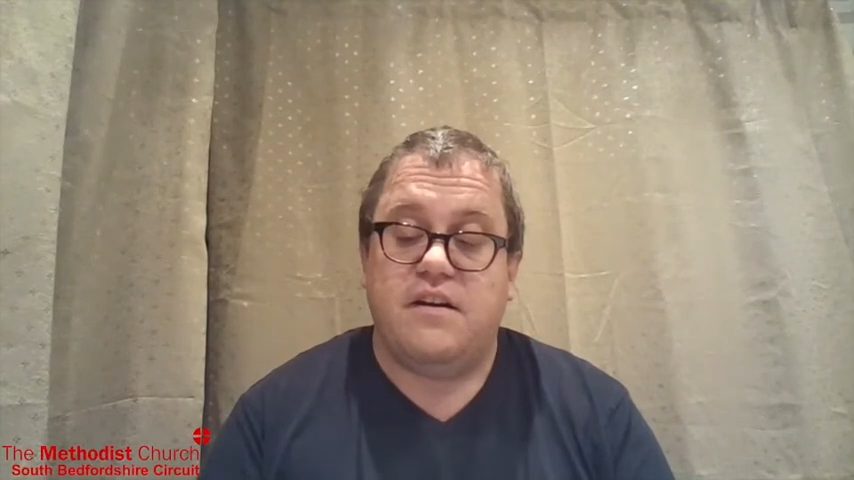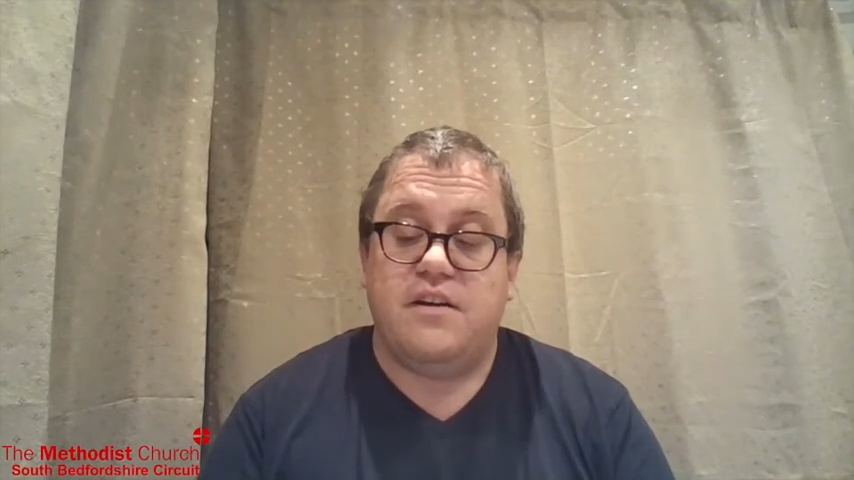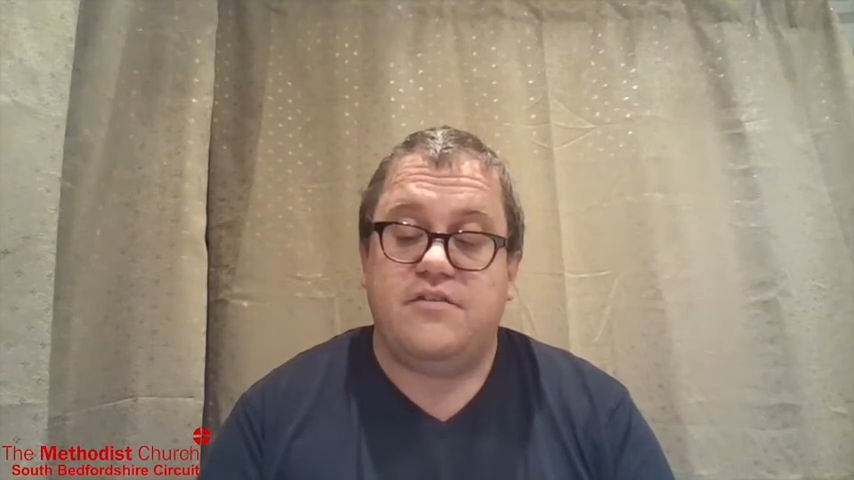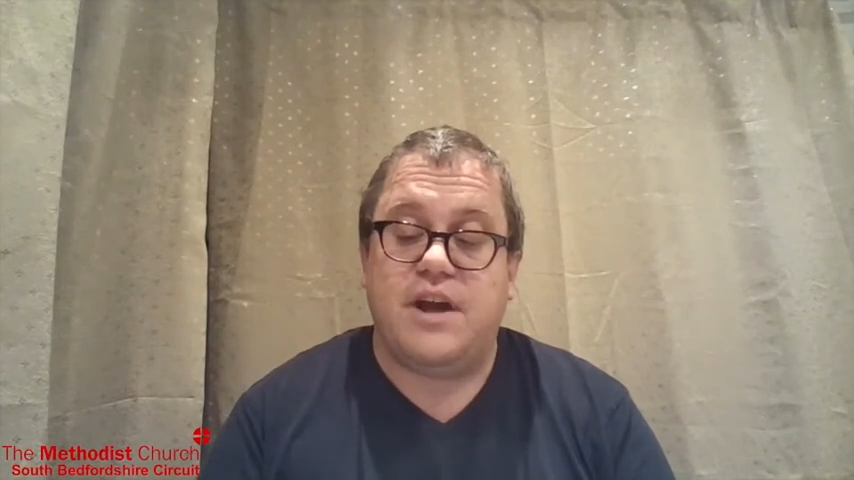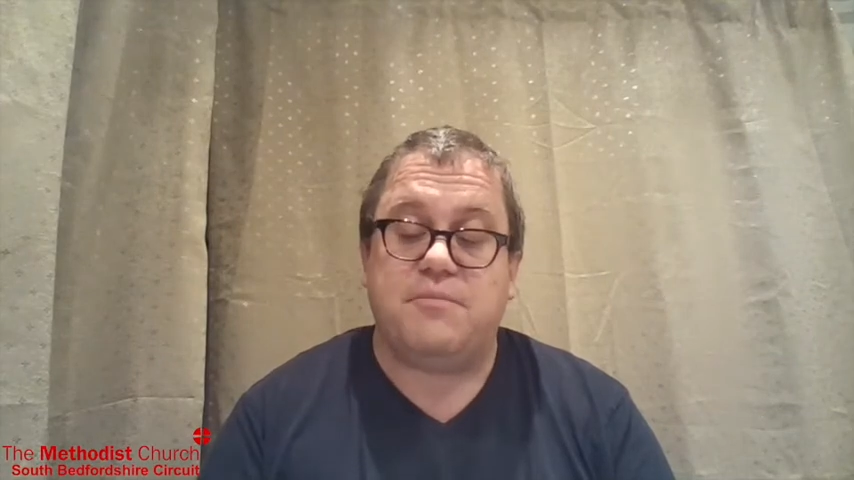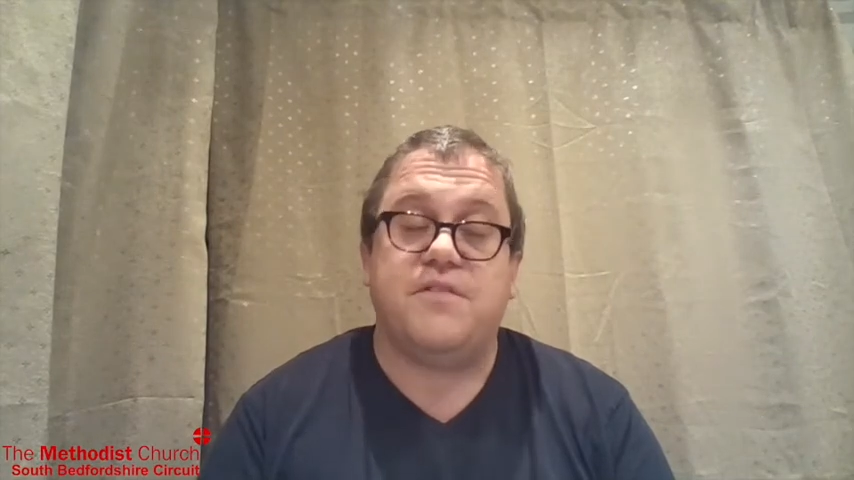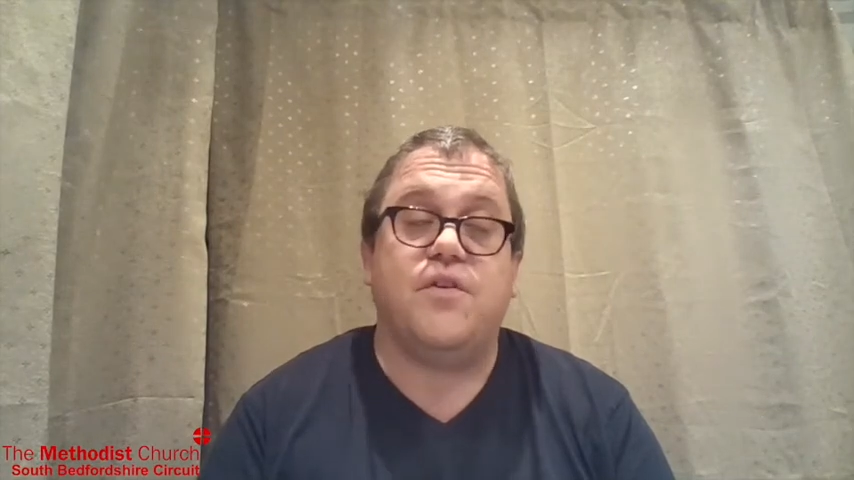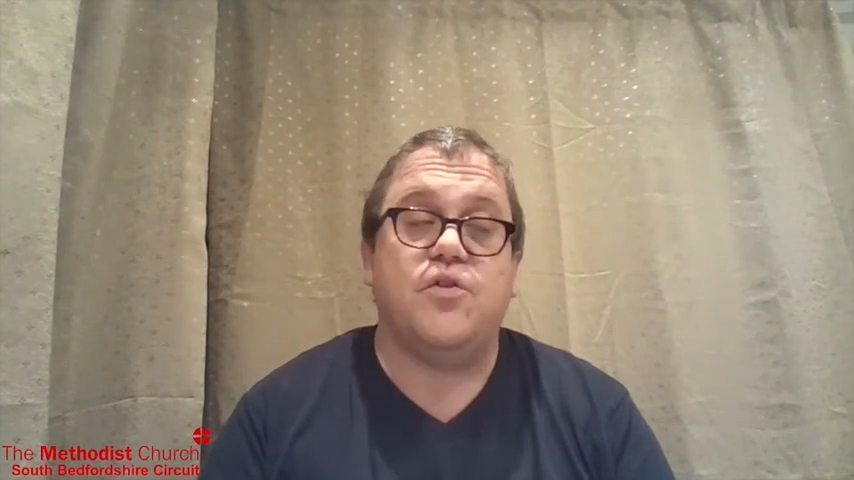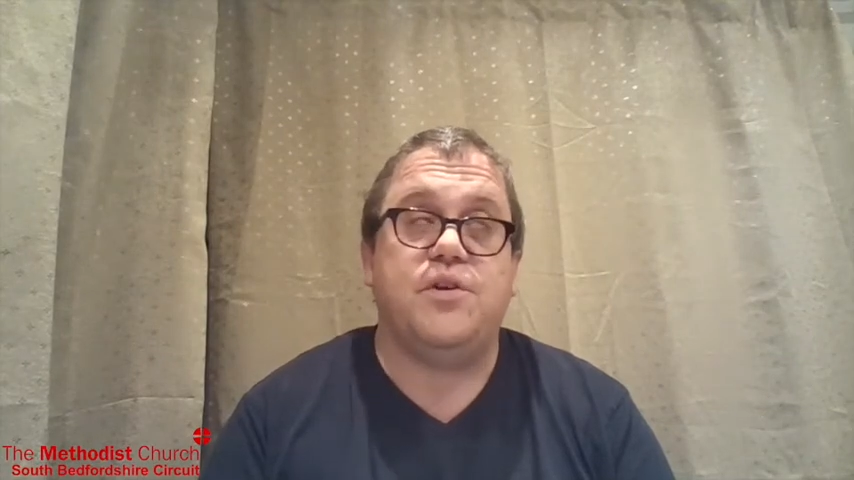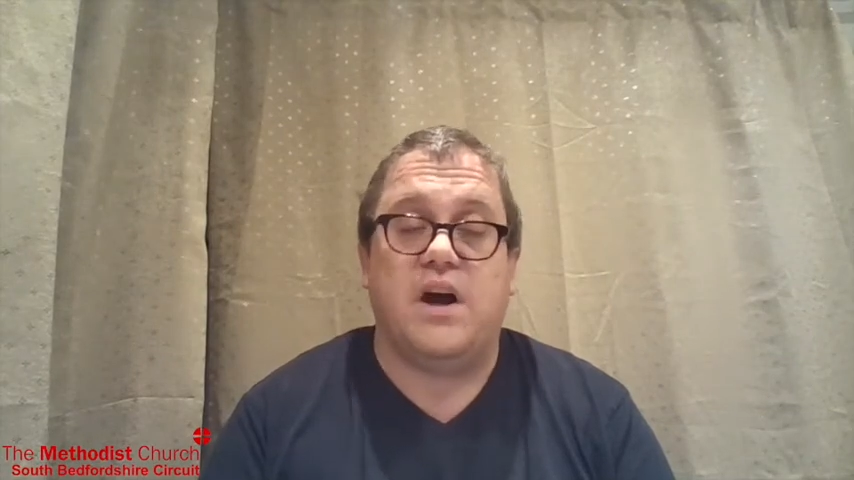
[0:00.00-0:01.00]
chapter
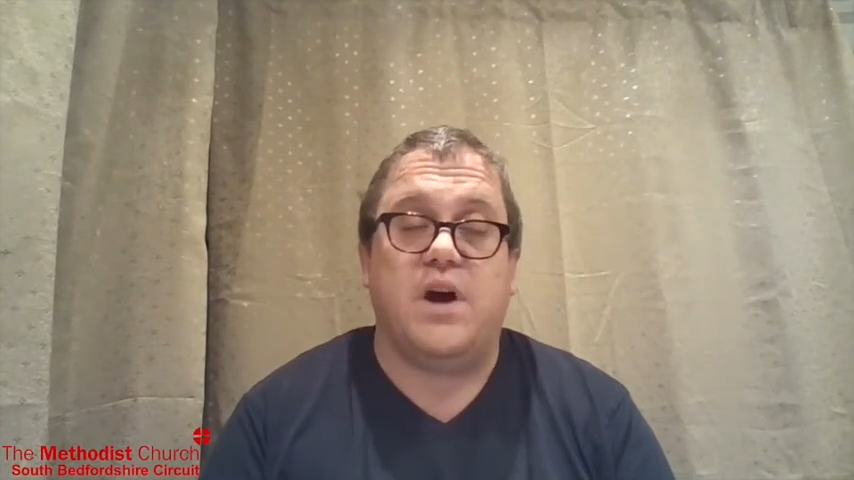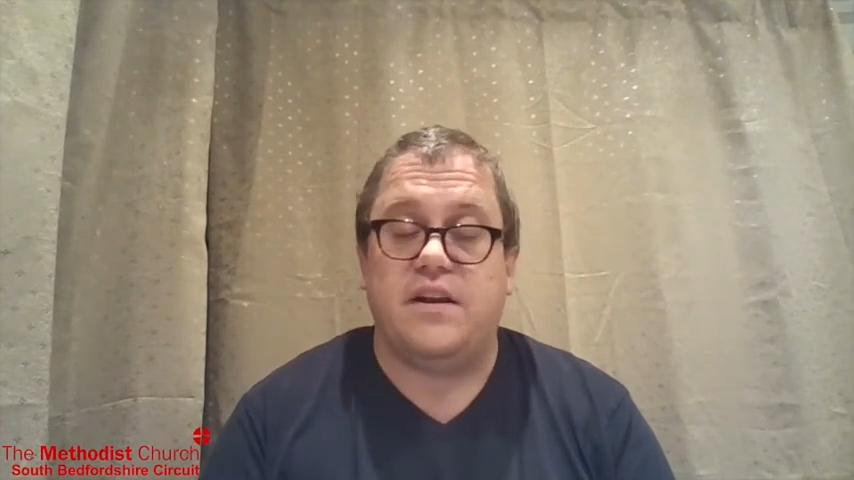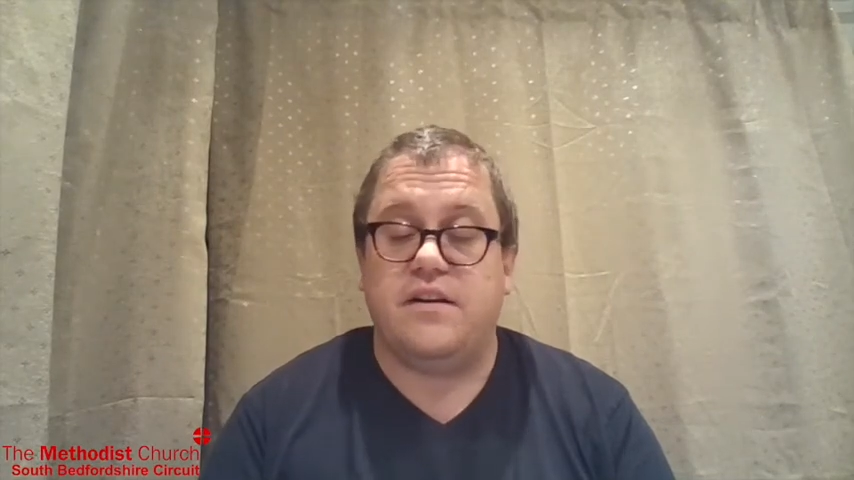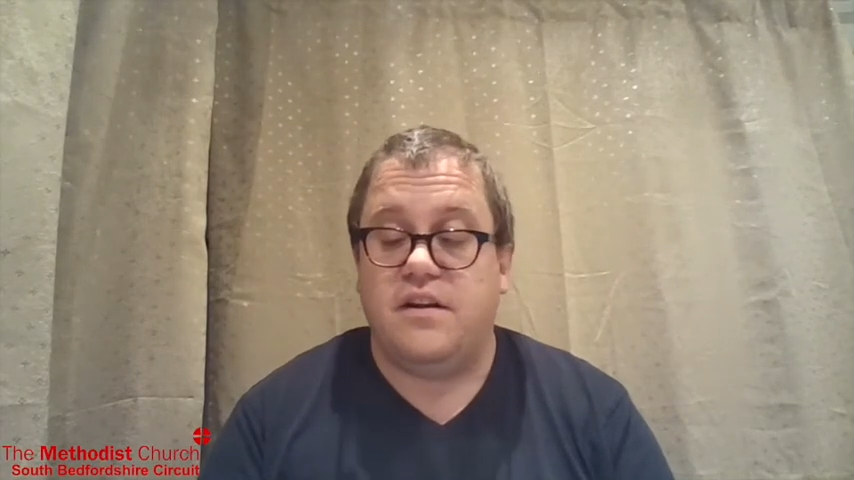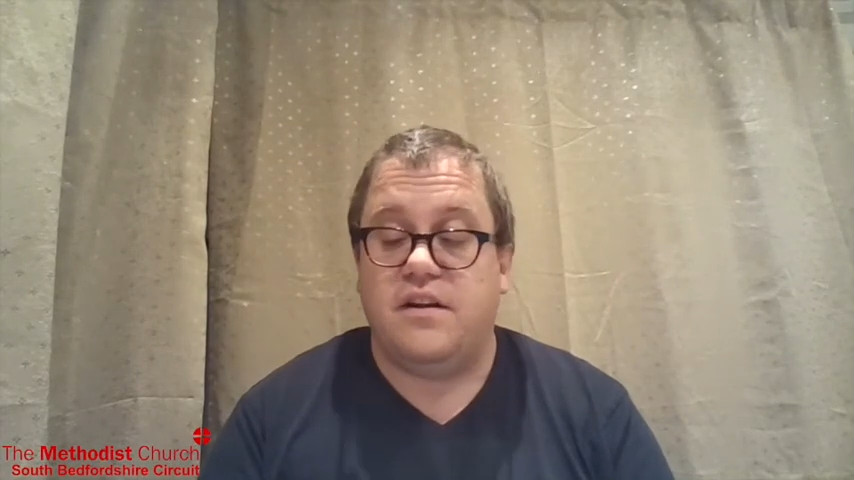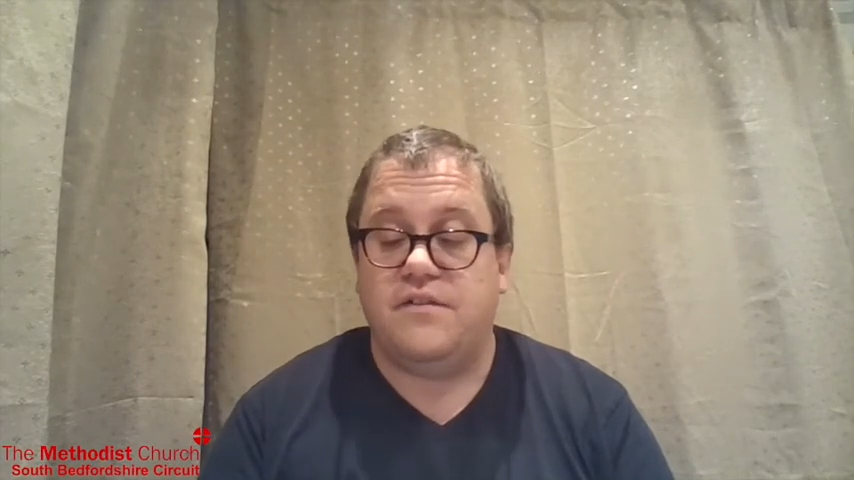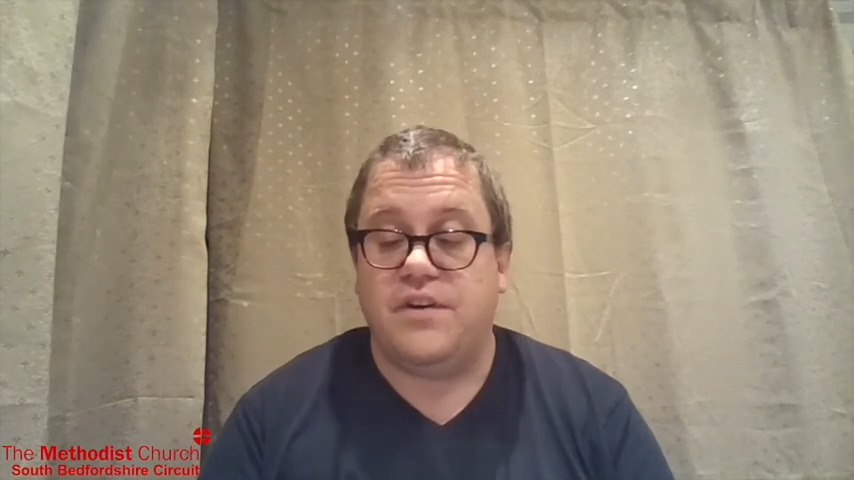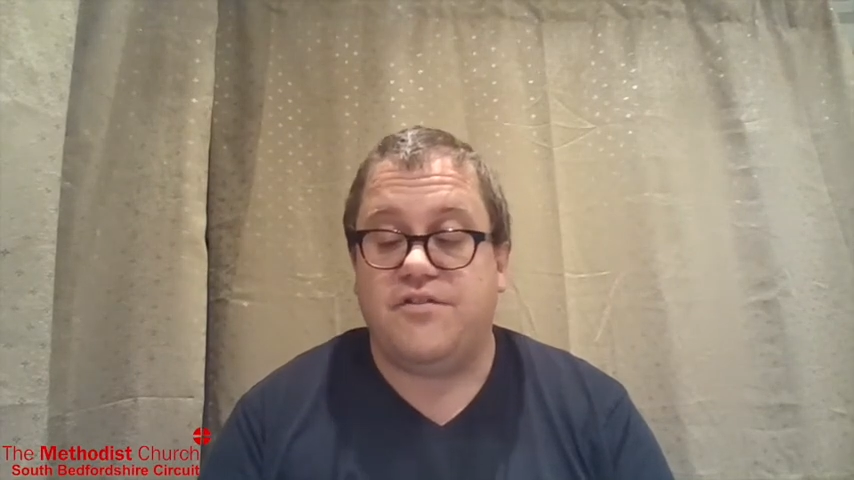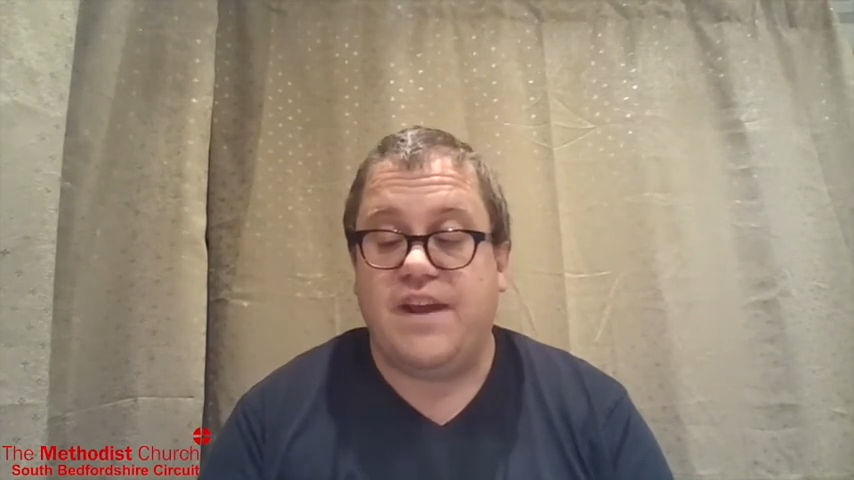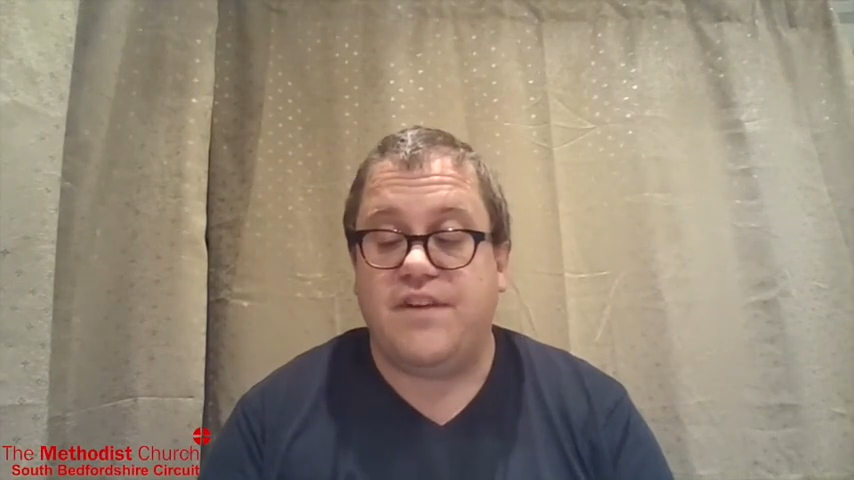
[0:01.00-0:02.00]
41 and
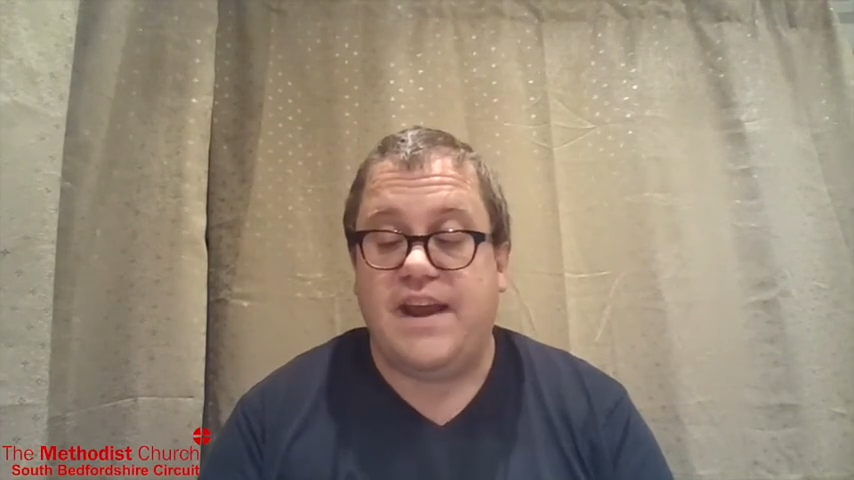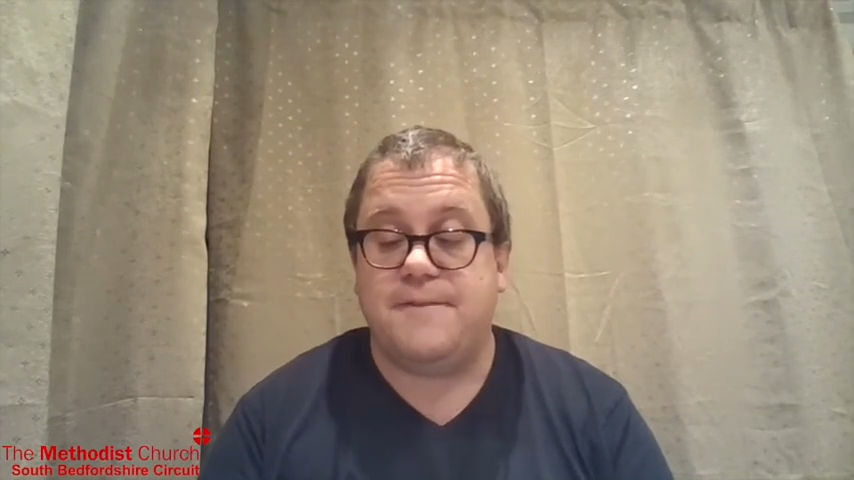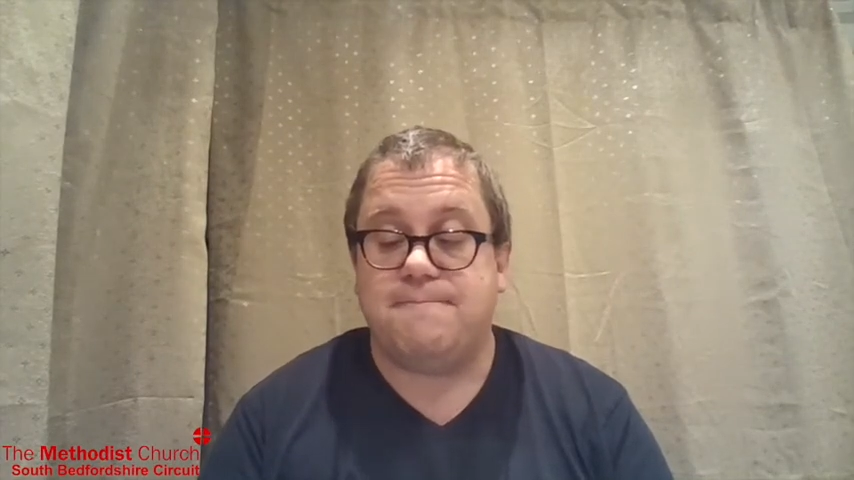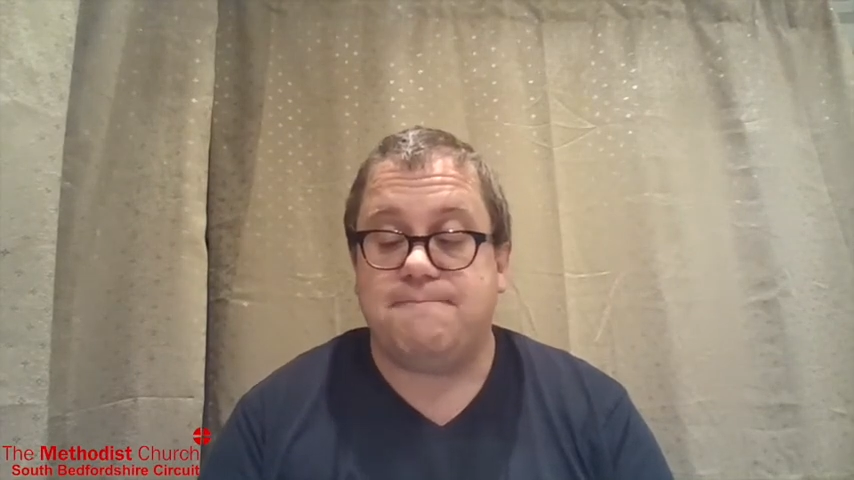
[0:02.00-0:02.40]
verse 10.